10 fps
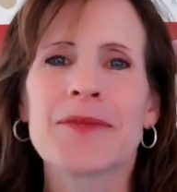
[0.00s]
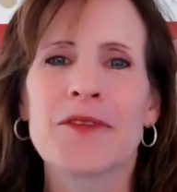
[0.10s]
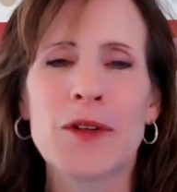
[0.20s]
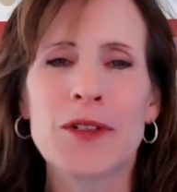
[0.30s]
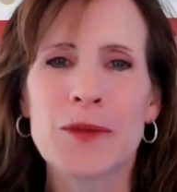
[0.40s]

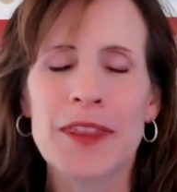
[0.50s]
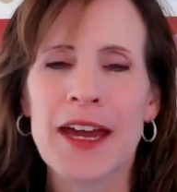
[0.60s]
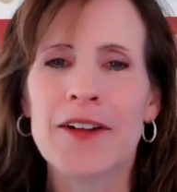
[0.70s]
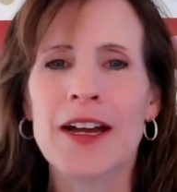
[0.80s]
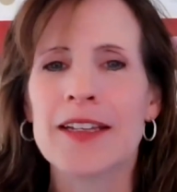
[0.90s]
folks
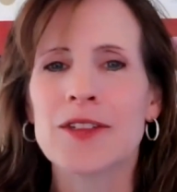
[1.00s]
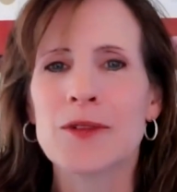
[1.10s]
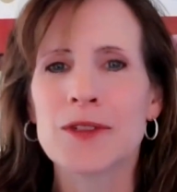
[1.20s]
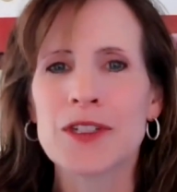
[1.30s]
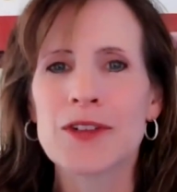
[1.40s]
without a high
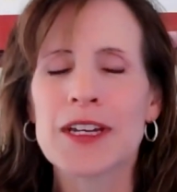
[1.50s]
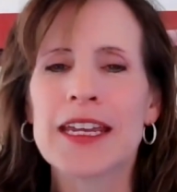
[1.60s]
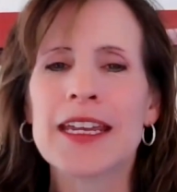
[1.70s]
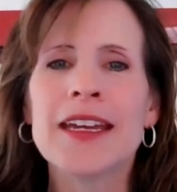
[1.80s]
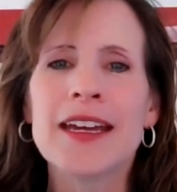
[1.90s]
school
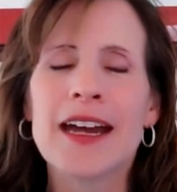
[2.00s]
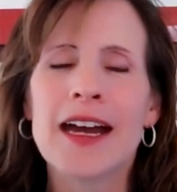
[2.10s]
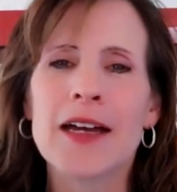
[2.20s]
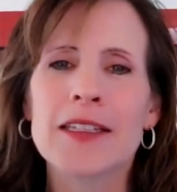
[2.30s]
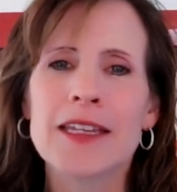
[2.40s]
degree
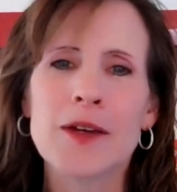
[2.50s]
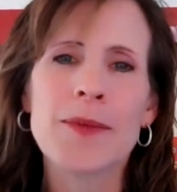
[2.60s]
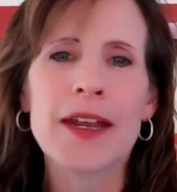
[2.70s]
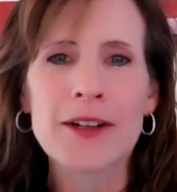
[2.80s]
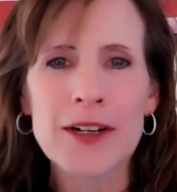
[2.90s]
seeing a
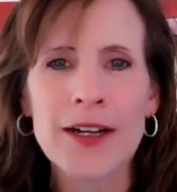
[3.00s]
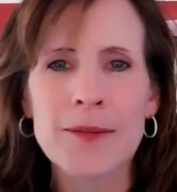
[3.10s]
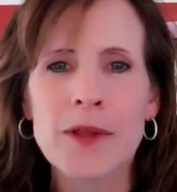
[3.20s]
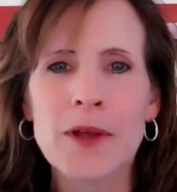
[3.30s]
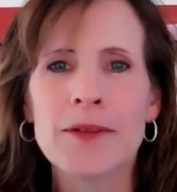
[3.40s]
better
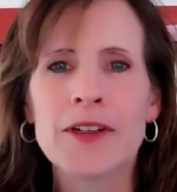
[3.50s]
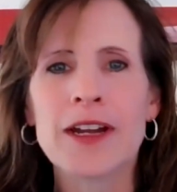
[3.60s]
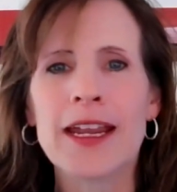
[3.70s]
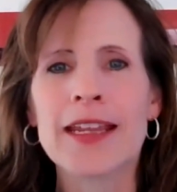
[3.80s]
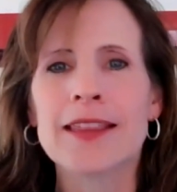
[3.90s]
unemployment
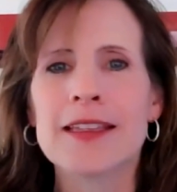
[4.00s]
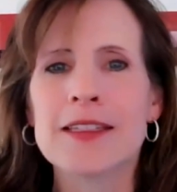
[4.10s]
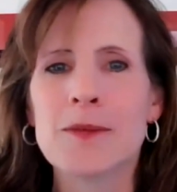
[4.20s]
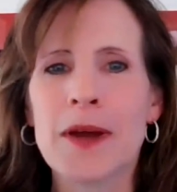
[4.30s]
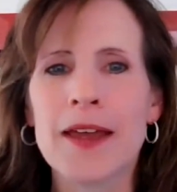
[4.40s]
rate
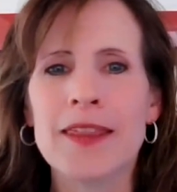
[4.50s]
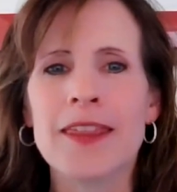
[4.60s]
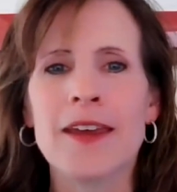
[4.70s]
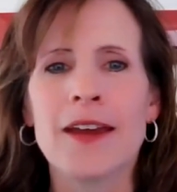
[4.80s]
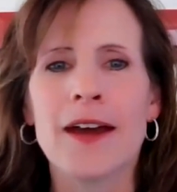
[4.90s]
this month.
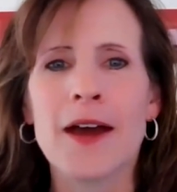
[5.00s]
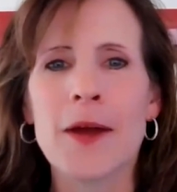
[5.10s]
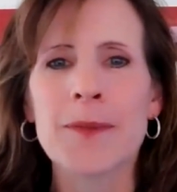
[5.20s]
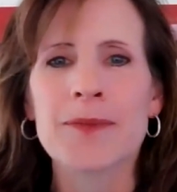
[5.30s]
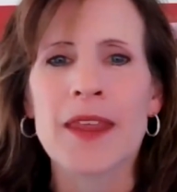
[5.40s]

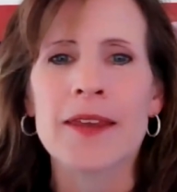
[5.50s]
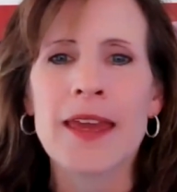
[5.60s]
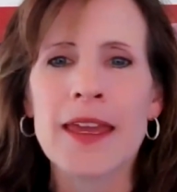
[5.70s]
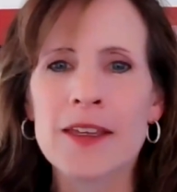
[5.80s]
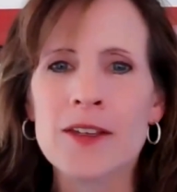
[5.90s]

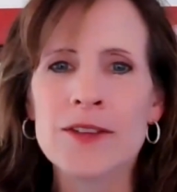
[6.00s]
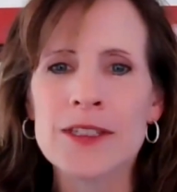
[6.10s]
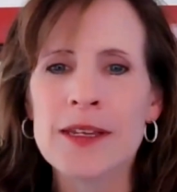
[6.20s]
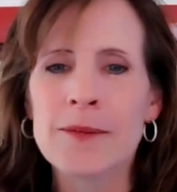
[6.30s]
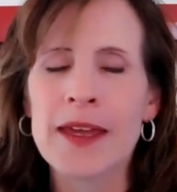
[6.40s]
Kate, you
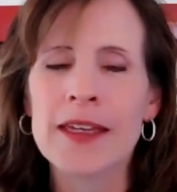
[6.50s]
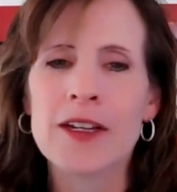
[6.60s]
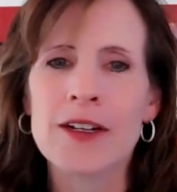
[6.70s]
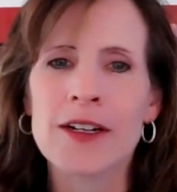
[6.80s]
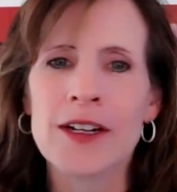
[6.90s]
seem like
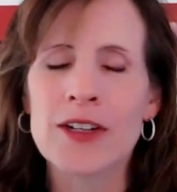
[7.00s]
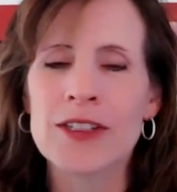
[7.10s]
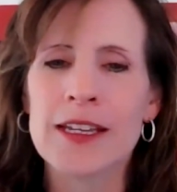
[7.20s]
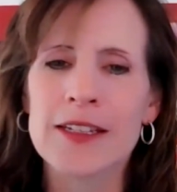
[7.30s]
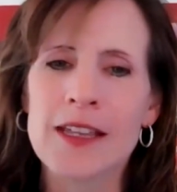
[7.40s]
you're
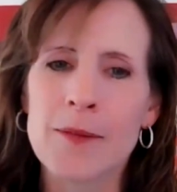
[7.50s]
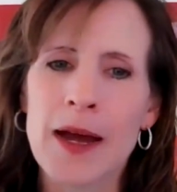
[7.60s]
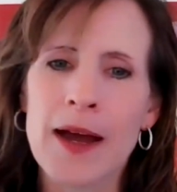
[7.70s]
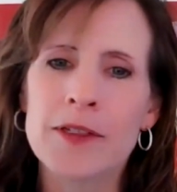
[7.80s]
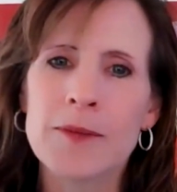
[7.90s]
seeing some
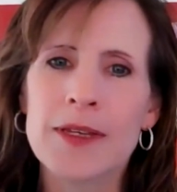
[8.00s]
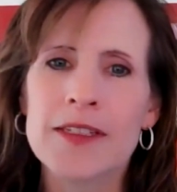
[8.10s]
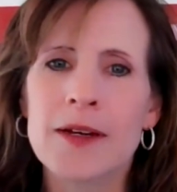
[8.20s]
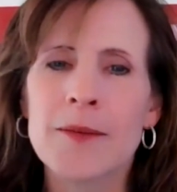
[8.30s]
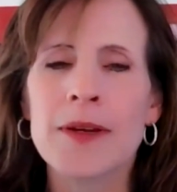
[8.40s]

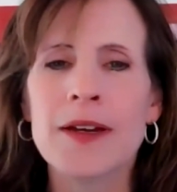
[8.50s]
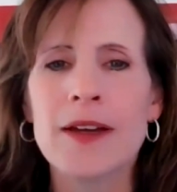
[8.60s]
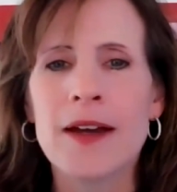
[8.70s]
optimism